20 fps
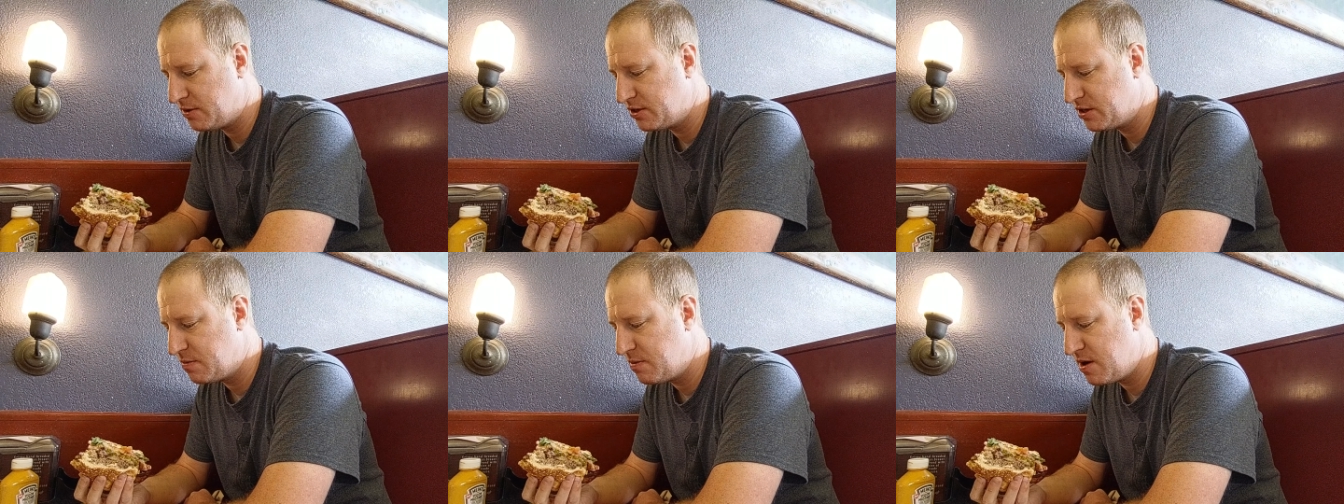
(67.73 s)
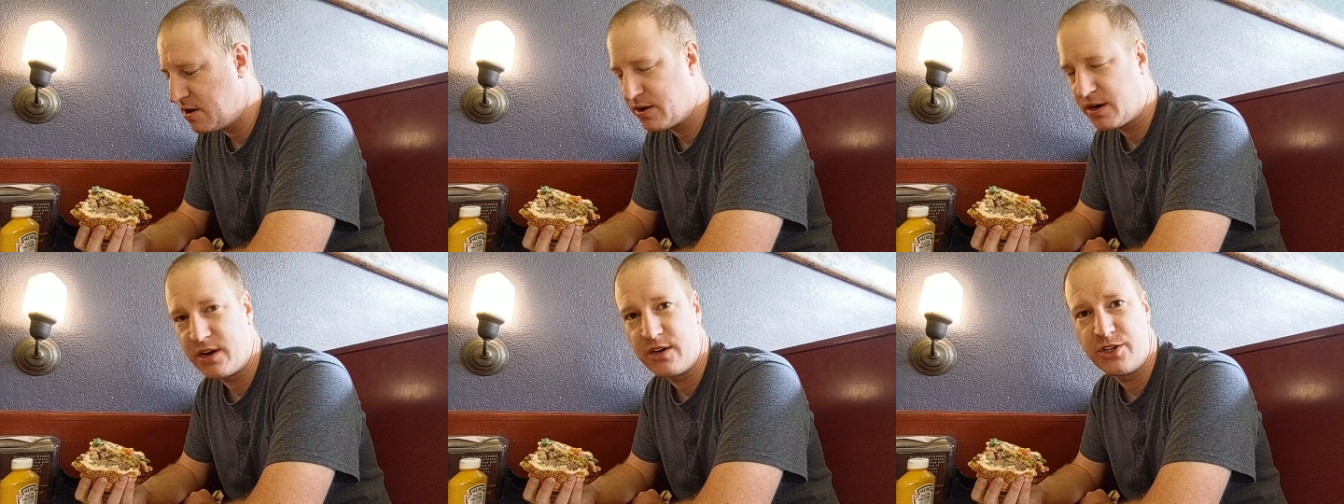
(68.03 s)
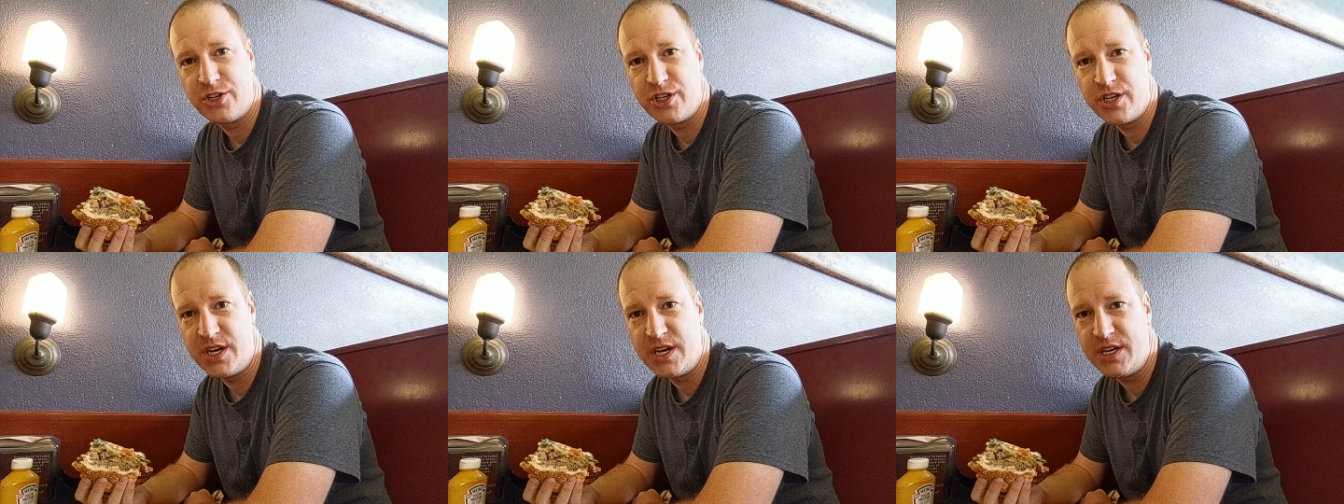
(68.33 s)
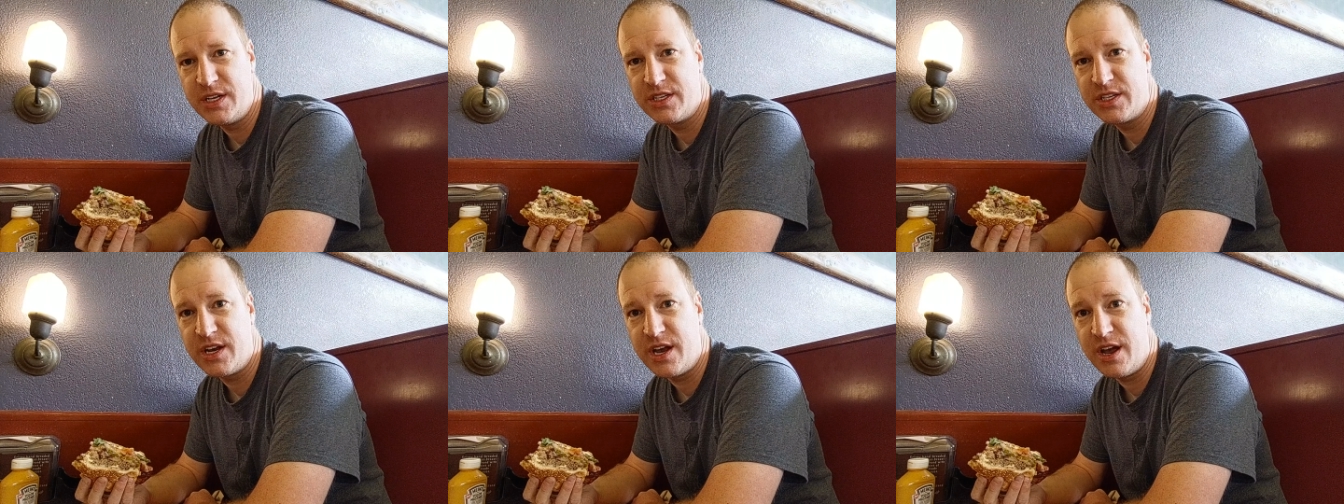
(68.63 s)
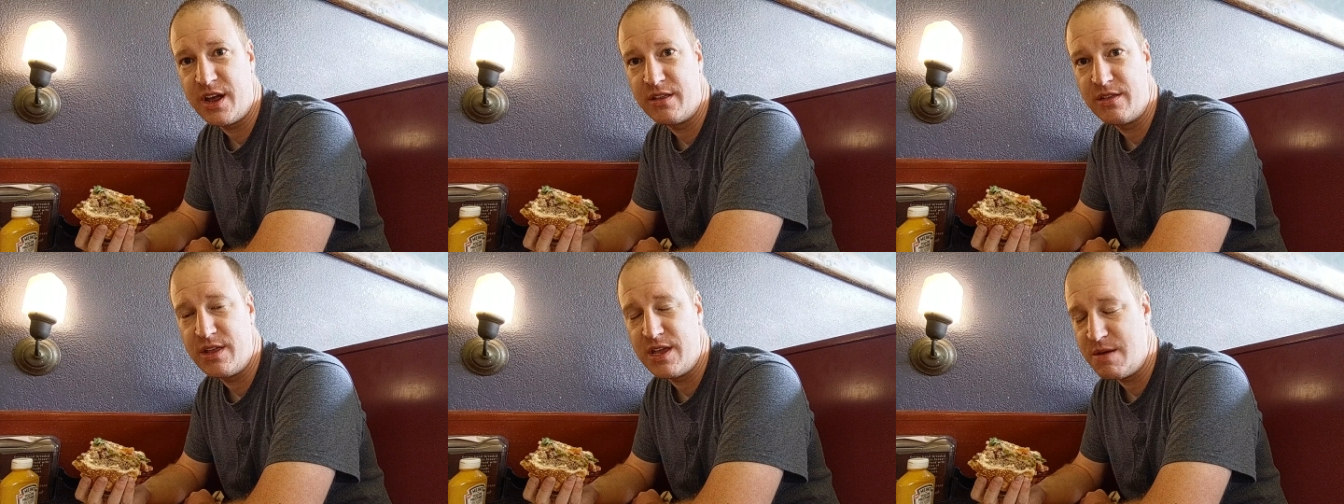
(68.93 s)
melted American cheese
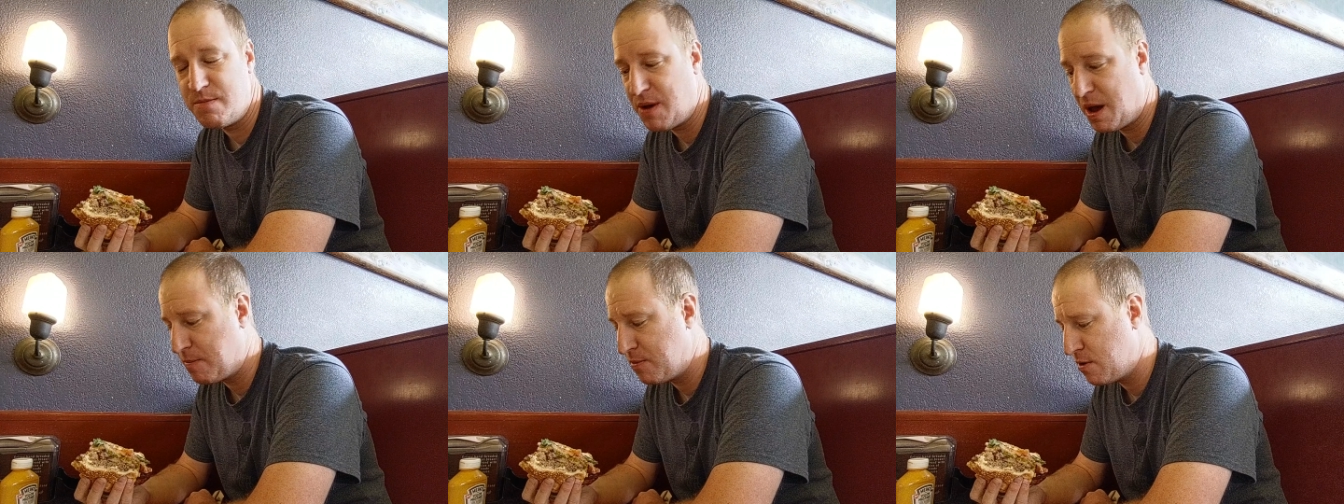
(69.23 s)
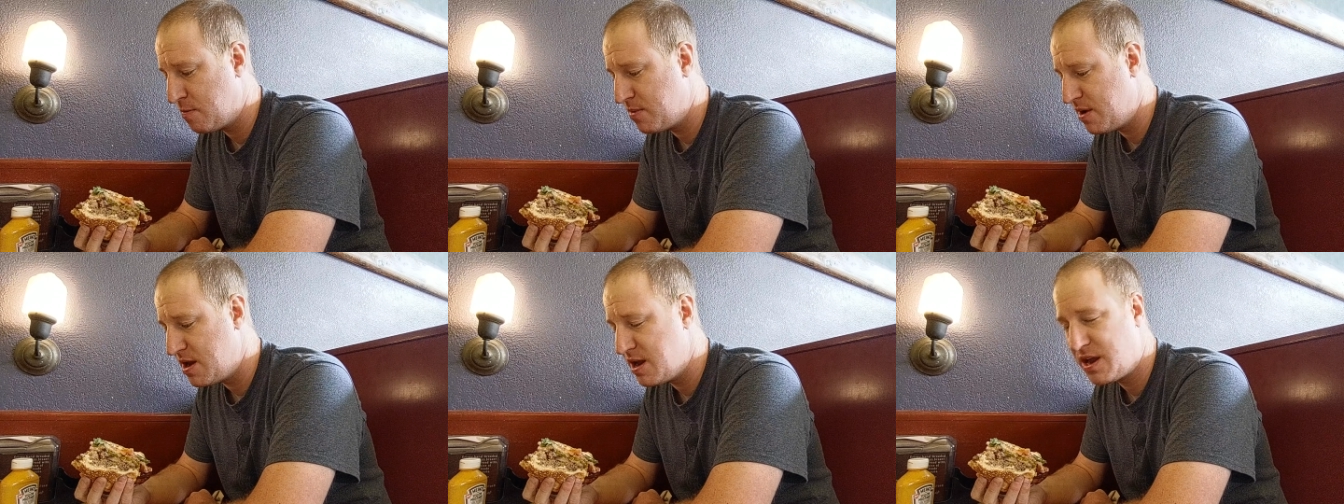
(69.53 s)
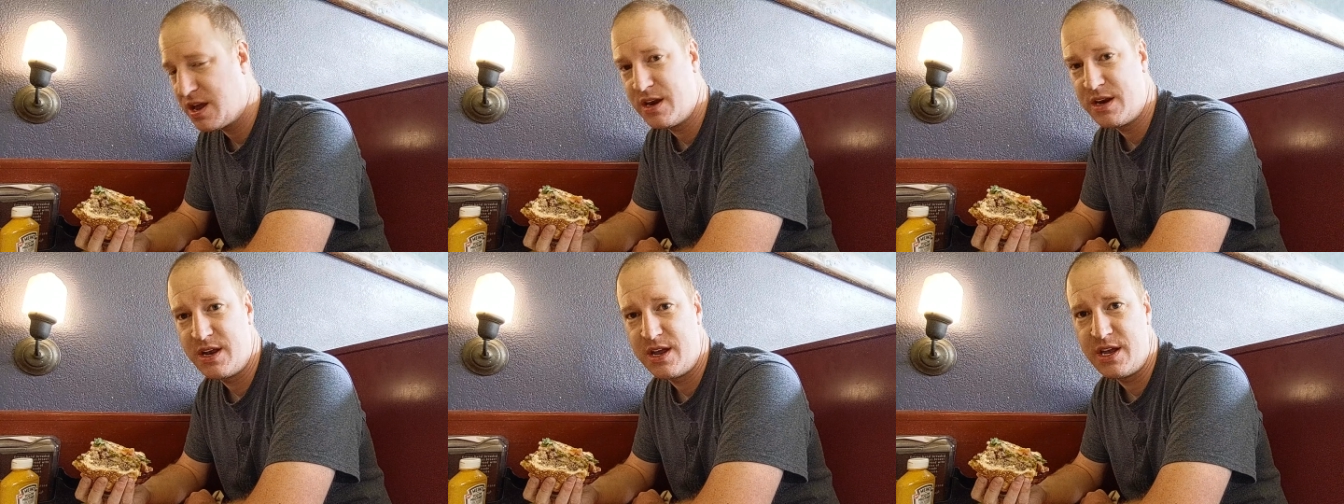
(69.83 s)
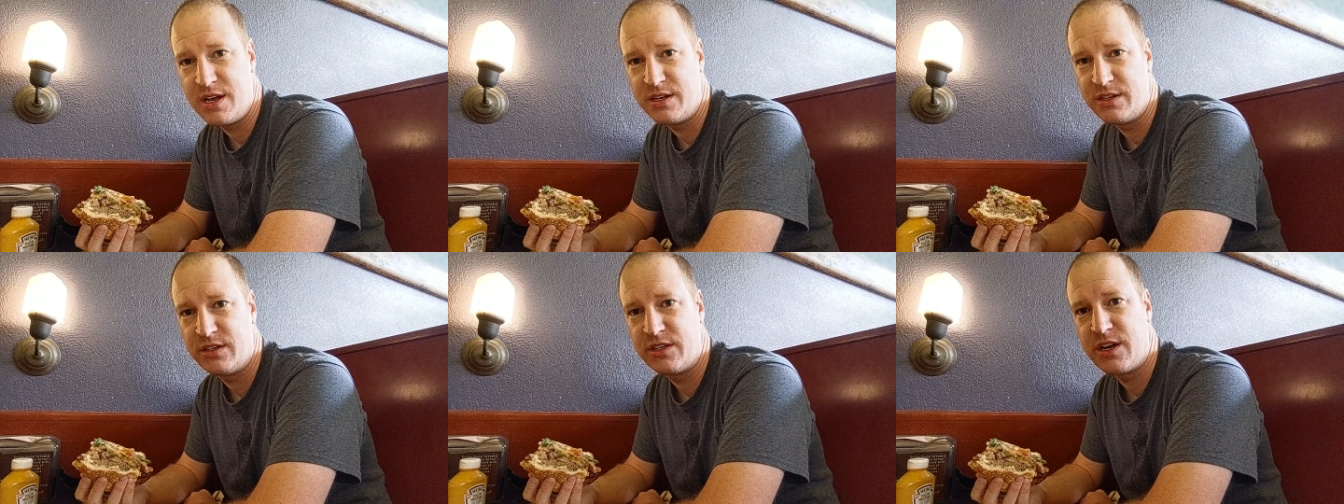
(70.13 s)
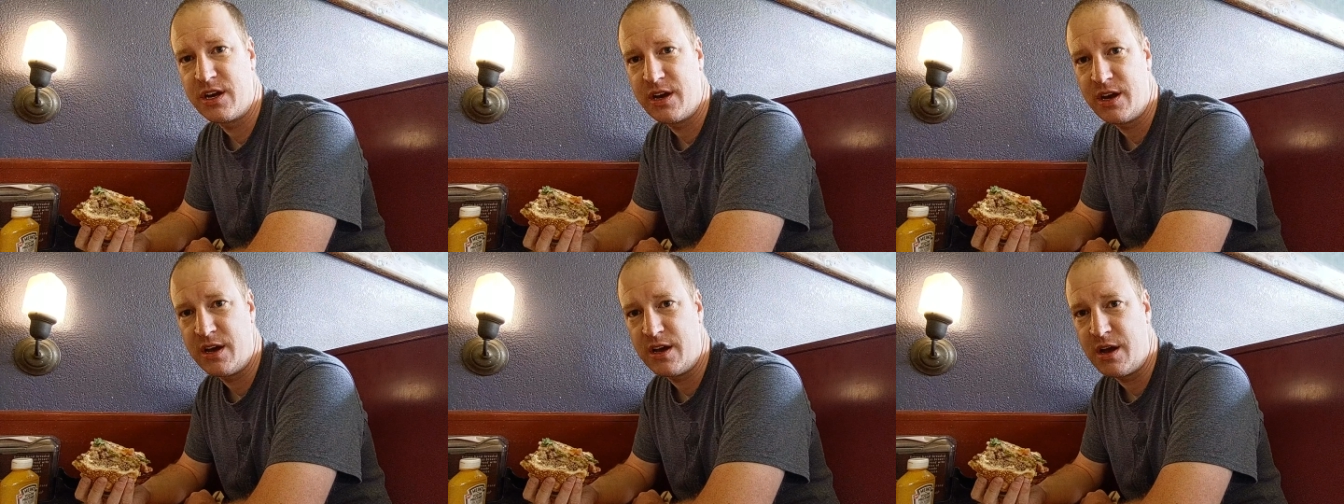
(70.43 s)
and the pepper bacon
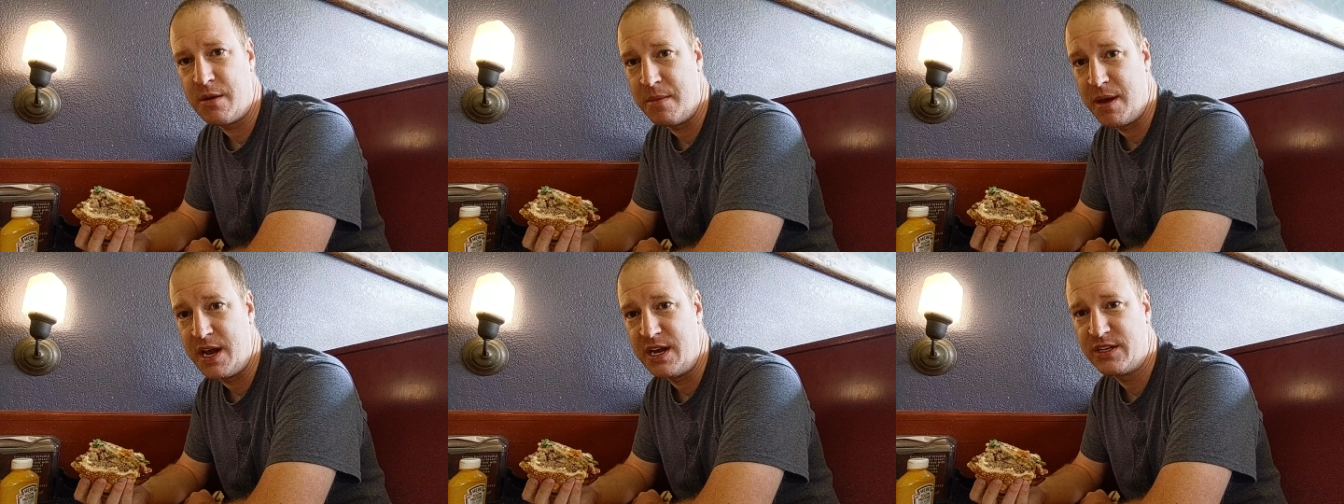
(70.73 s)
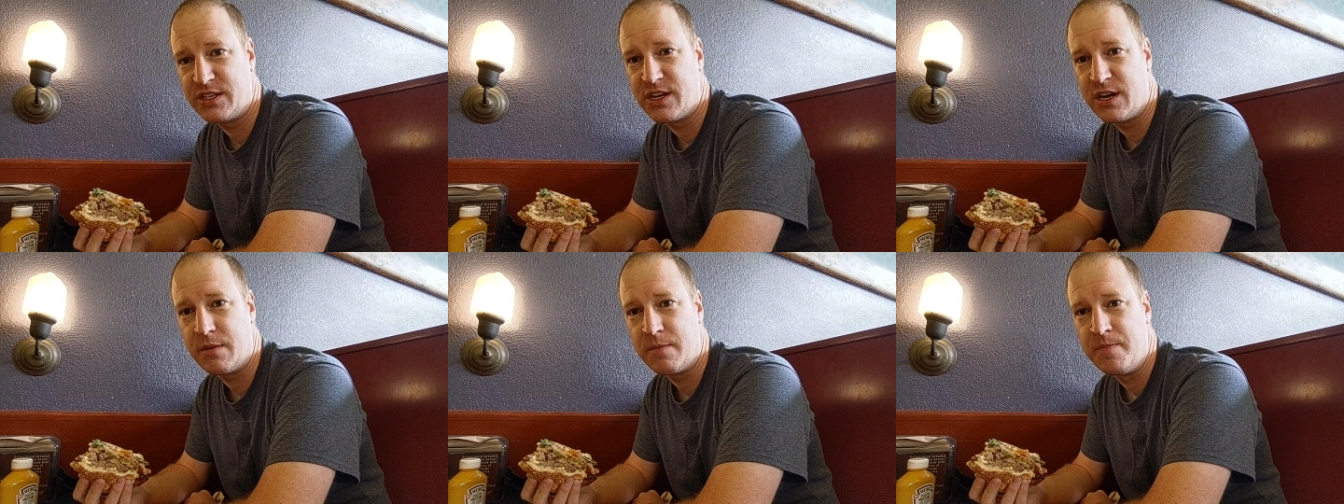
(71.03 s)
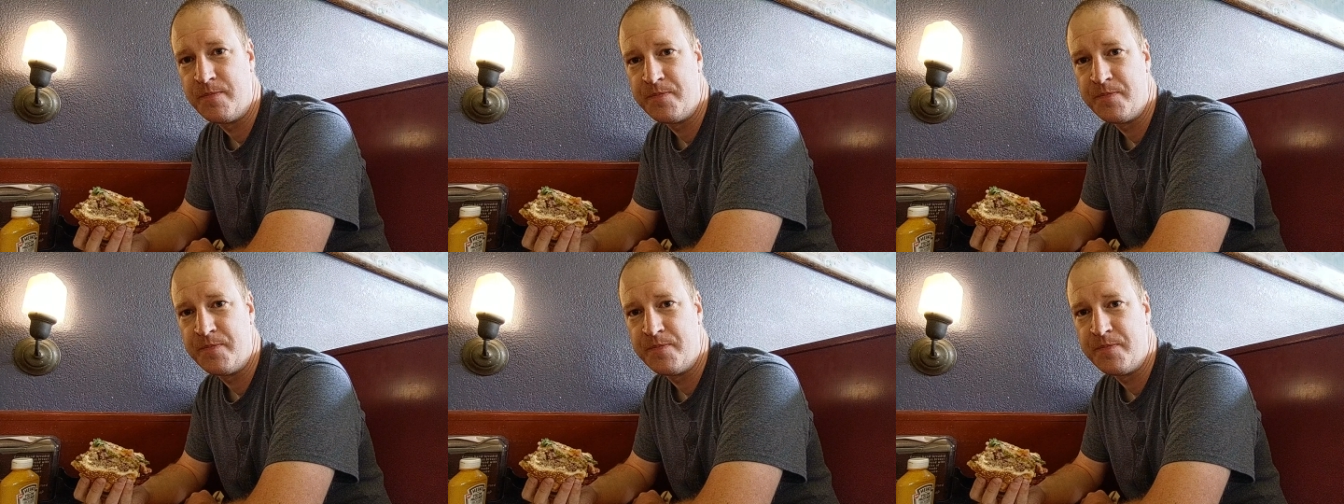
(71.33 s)
is uh, amazing.